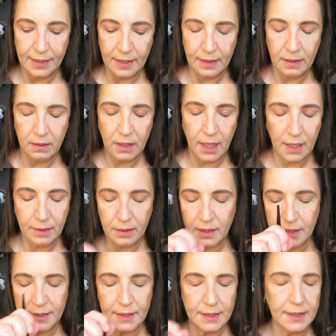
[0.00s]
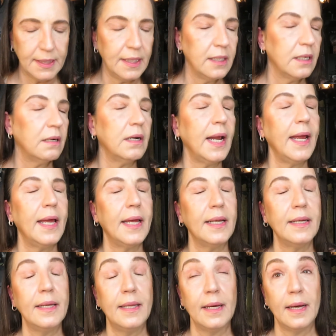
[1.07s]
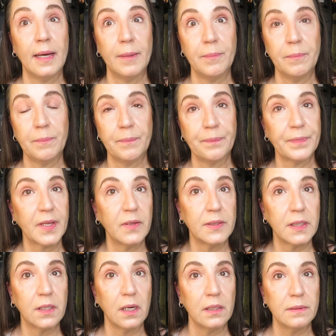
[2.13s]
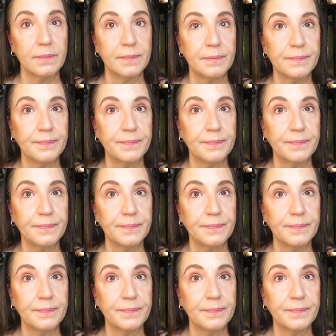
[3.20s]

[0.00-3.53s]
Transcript: their concealer and what's it called?